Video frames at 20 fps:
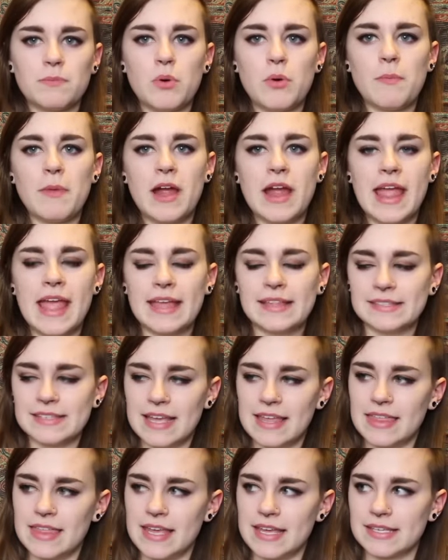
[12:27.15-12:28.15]
put my hands
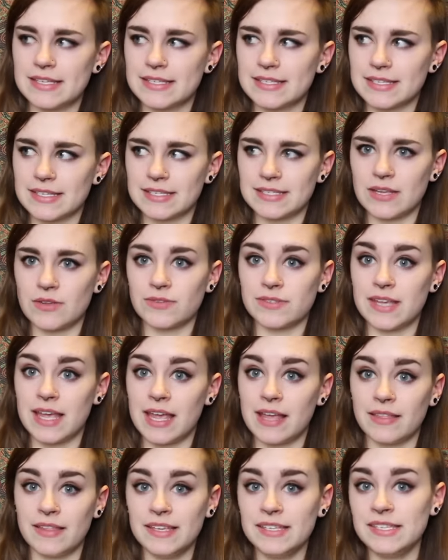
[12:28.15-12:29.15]
like this because I was
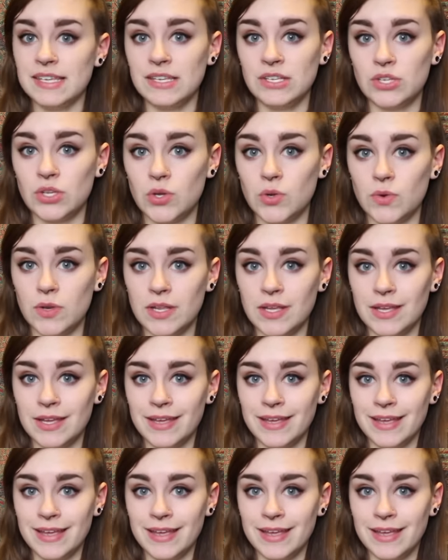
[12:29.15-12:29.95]
like listen dude